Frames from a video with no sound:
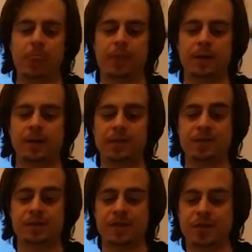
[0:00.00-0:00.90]
He
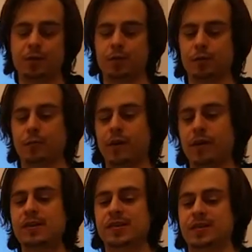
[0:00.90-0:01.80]
uses the old
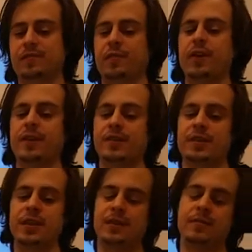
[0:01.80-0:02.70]
Marxist phrase,
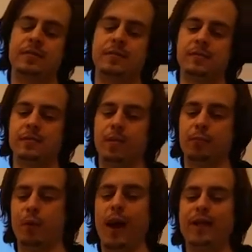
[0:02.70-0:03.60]
the
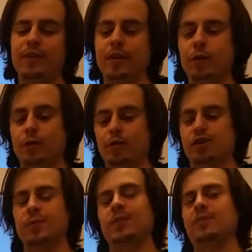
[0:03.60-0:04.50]
private
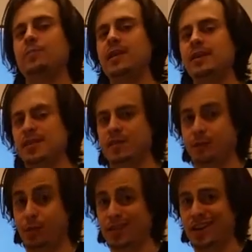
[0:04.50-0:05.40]
ownership of the means of
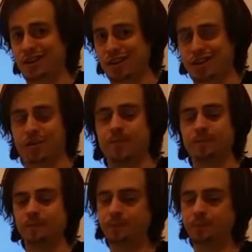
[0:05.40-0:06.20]
production.